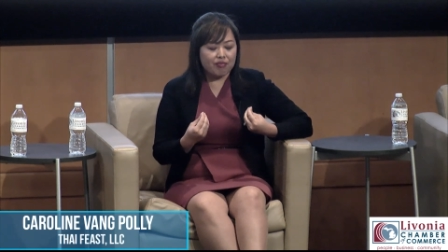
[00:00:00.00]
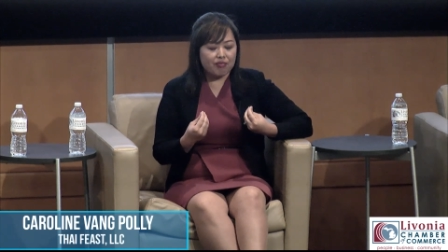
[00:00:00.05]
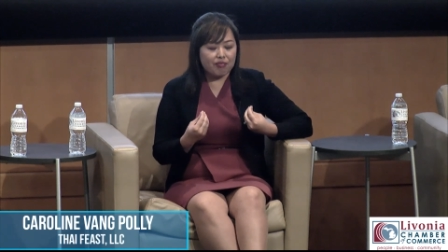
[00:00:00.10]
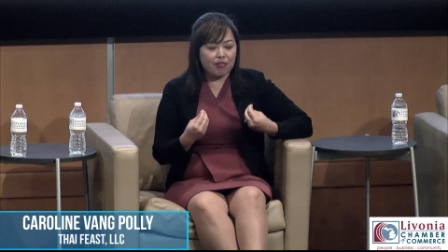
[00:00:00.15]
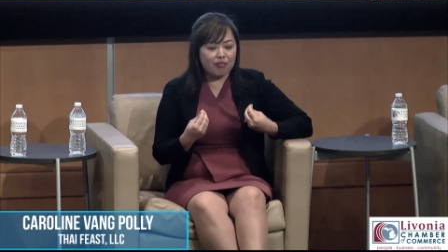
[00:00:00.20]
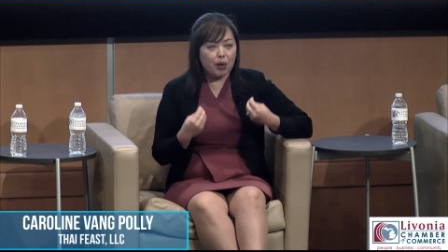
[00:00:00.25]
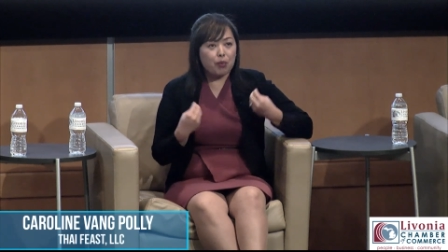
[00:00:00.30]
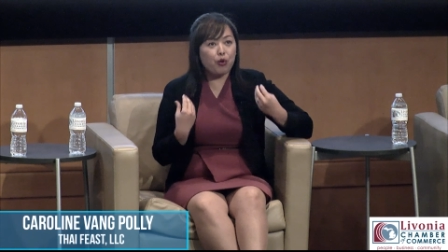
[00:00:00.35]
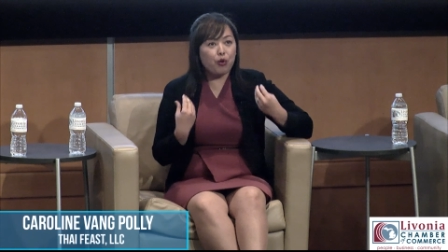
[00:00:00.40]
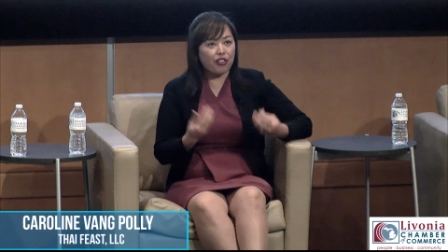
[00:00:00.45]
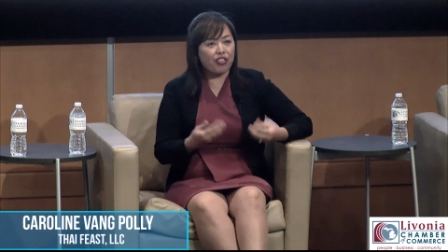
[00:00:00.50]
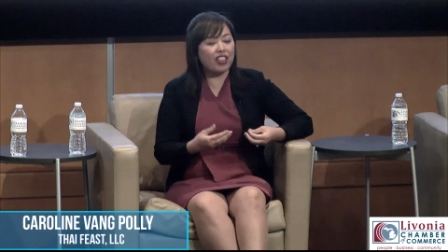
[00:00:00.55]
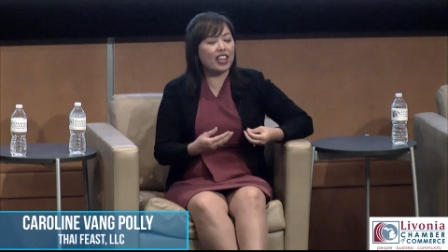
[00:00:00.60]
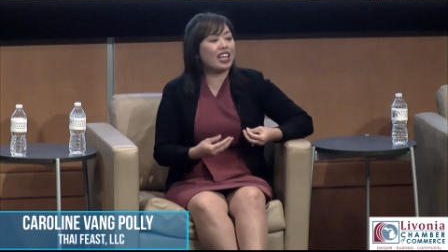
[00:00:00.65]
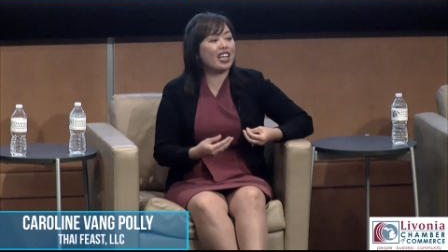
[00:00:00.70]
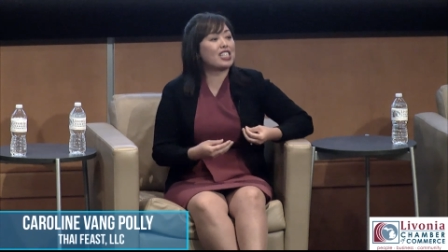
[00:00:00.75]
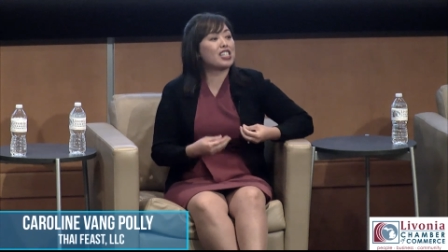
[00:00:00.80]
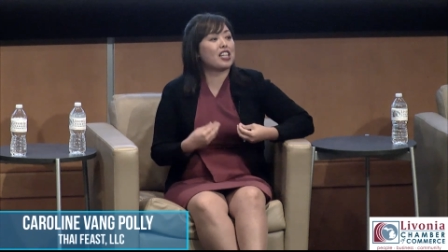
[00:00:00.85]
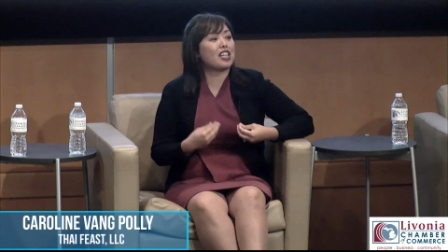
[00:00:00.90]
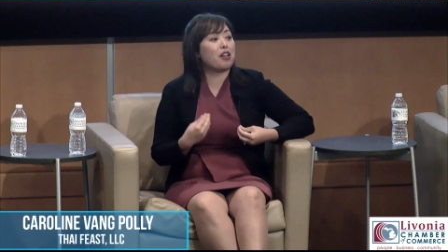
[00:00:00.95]
more
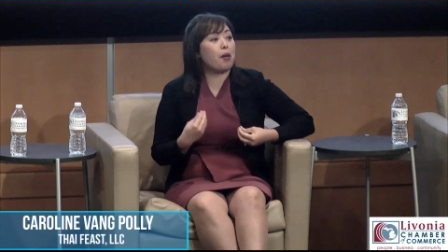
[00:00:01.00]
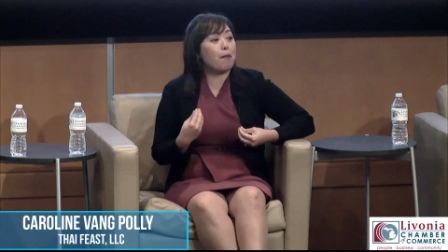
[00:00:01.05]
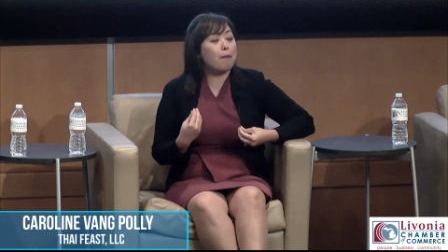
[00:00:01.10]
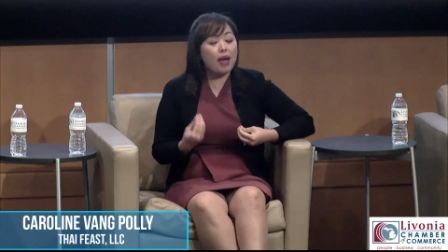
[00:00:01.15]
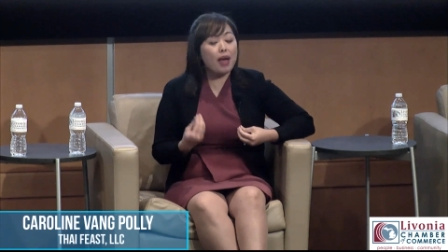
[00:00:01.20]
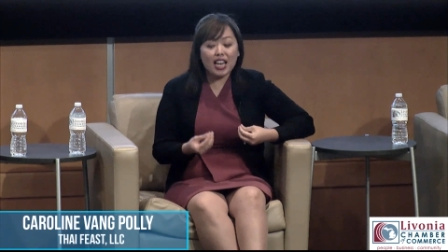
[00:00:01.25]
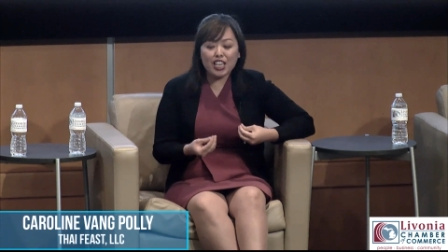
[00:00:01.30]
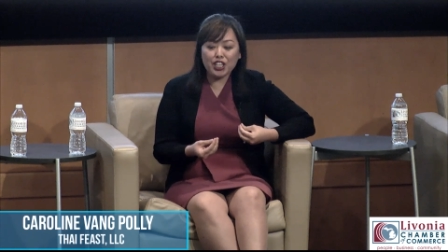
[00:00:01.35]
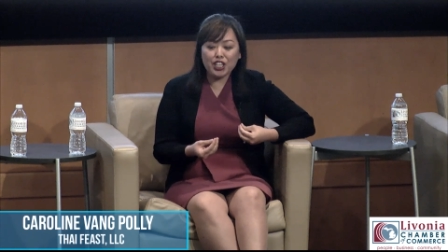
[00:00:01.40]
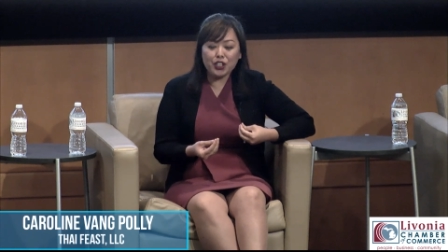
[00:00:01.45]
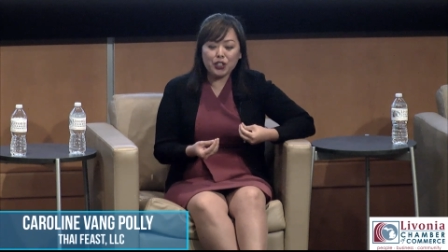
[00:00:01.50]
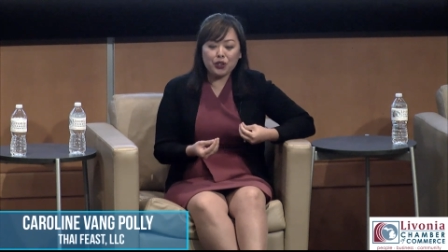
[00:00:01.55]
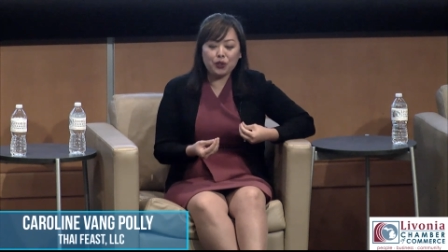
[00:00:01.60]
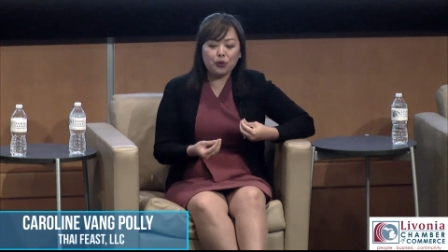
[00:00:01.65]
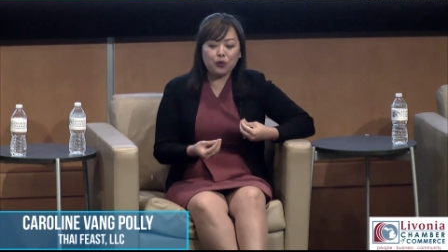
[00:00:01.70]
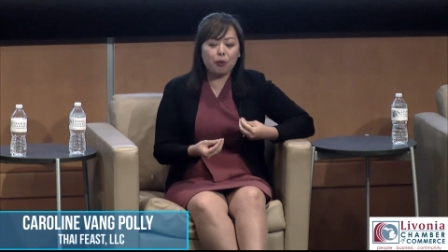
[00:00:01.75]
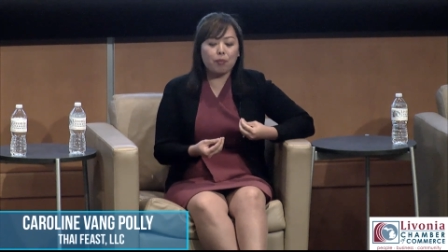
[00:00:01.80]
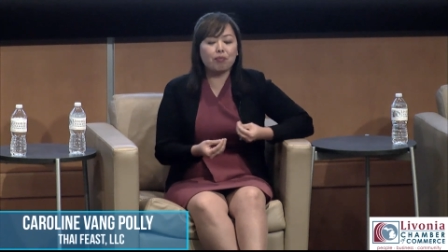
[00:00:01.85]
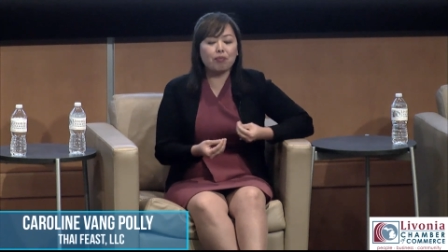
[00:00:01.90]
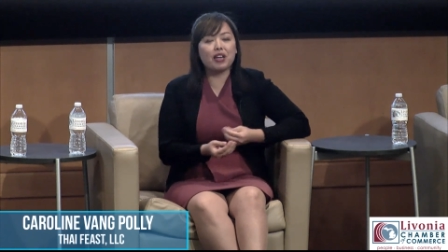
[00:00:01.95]
things on the menu,
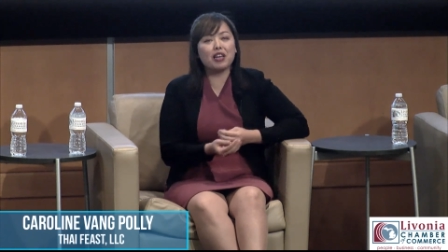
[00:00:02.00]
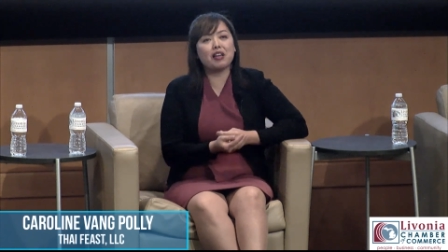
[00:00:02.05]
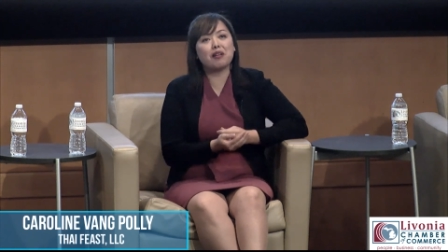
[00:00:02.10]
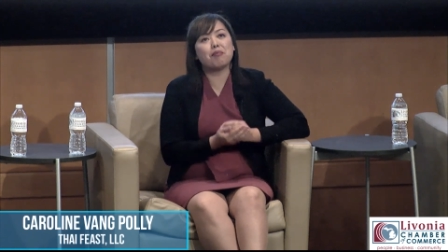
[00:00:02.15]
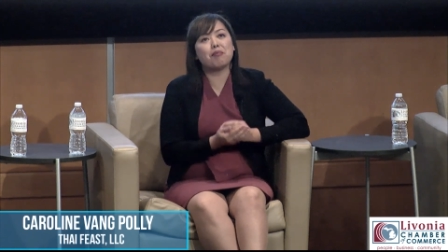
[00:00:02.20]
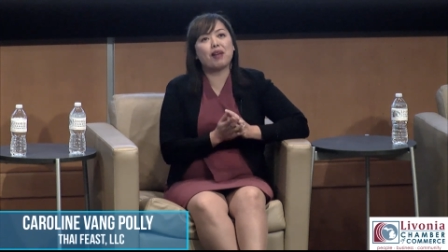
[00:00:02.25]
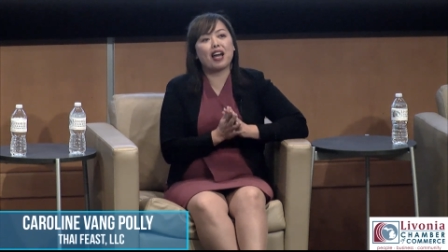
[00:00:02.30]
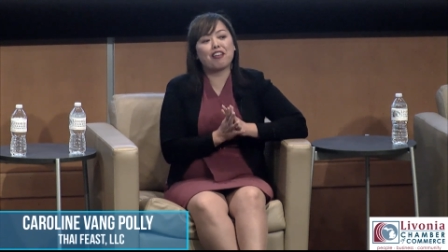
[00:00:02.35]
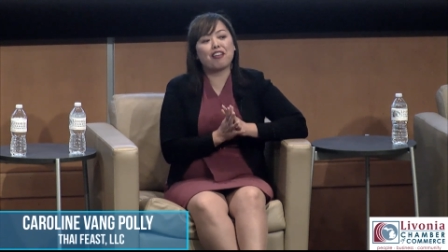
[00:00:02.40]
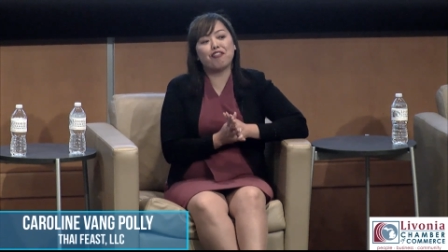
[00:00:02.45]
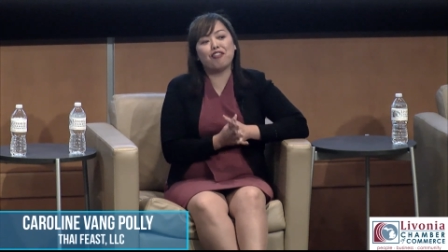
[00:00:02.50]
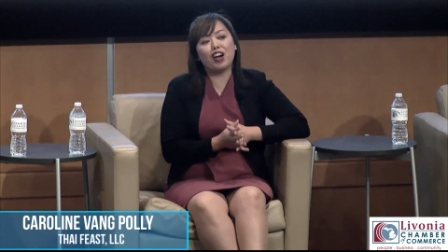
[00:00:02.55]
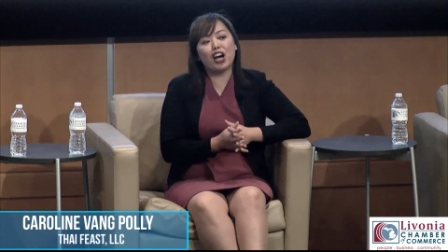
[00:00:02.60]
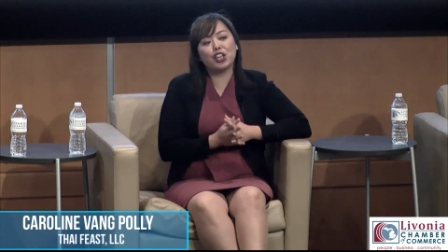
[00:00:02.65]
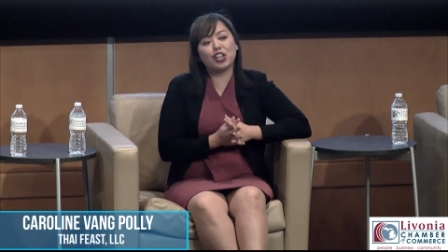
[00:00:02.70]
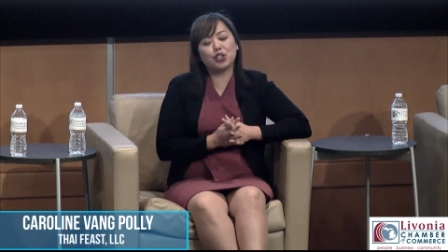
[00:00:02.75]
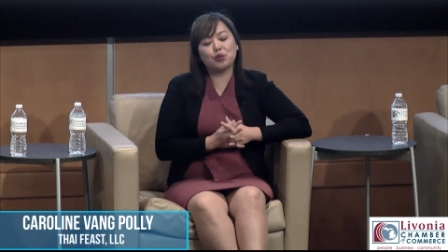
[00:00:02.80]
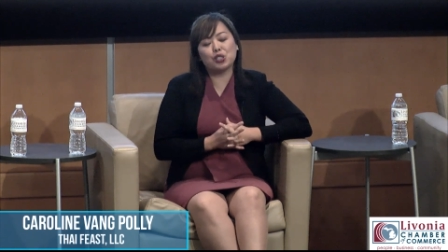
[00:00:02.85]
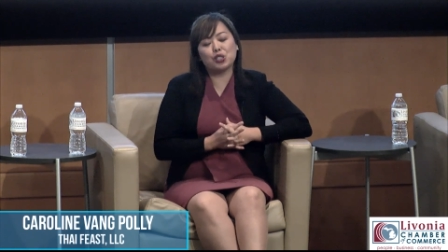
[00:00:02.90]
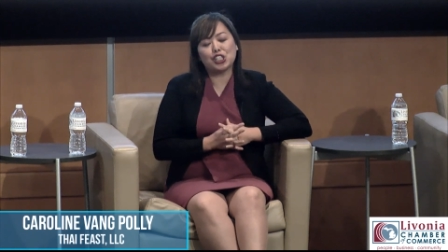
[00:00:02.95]
but my father
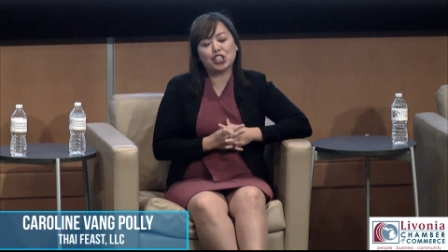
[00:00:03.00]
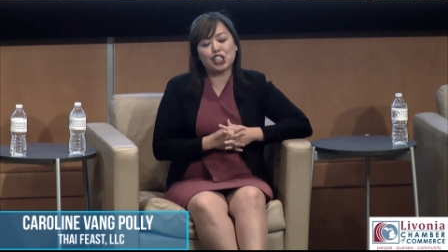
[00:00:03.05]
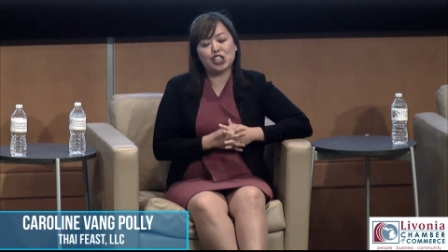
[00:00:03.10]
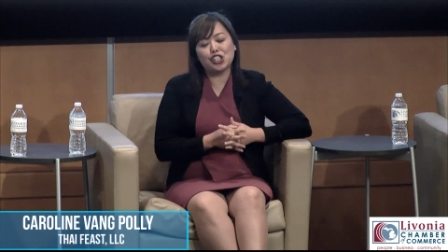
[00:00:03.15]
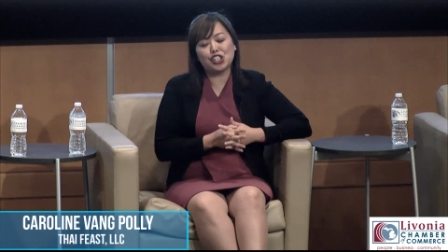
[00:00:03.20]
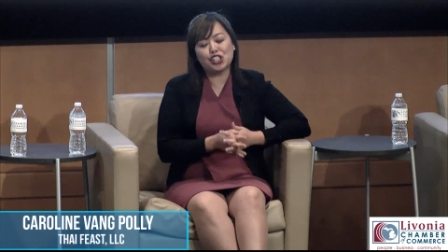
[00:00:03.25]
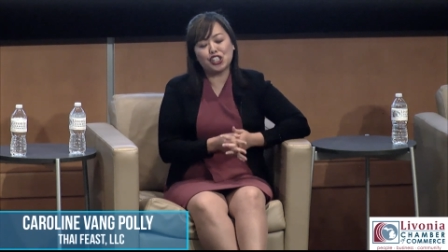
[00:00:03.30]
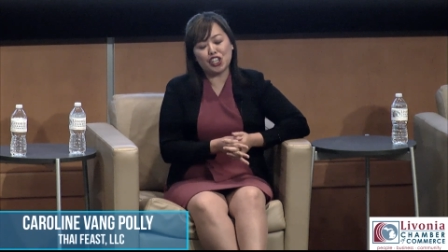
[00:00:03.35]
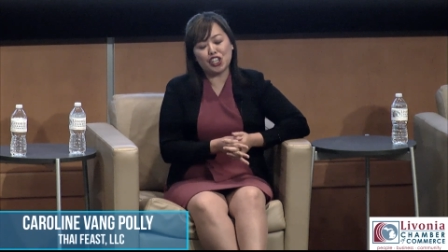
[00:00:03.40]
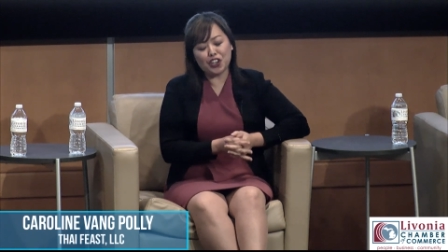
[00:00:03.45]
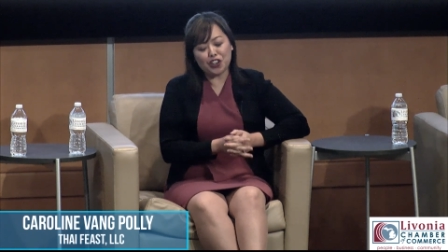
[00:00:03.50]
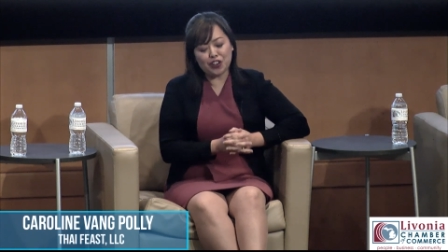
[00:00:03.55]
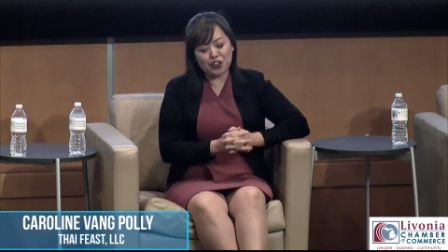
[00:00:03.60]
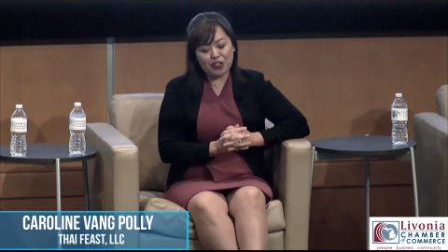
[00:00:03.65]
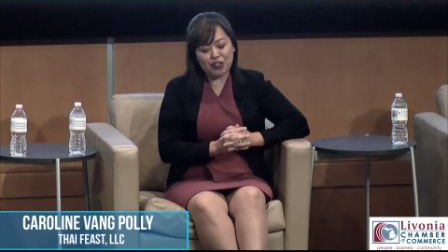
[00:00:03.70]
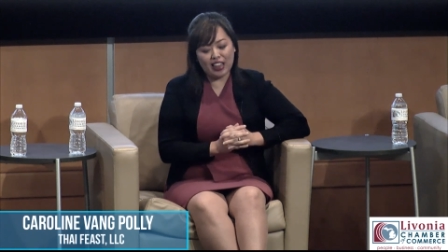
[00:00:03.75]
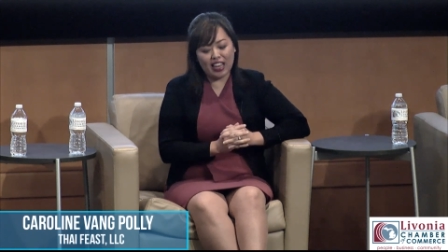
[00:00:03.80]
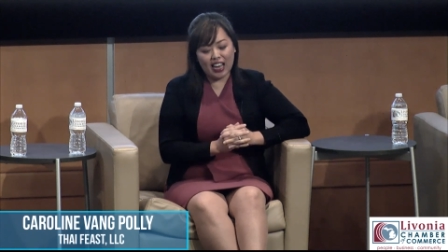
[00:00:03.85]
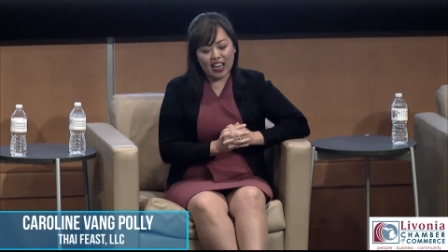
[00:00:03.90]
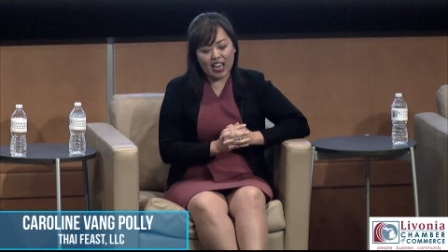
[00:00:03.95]
was concerned
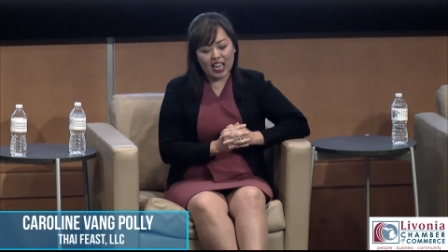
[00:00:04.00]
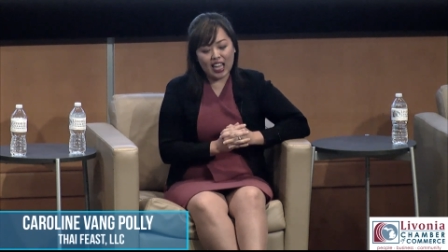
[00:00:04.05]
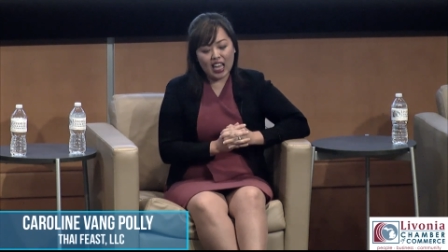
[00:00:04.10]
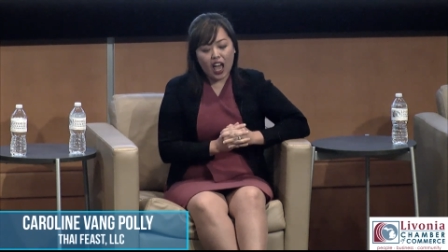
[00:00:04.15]
that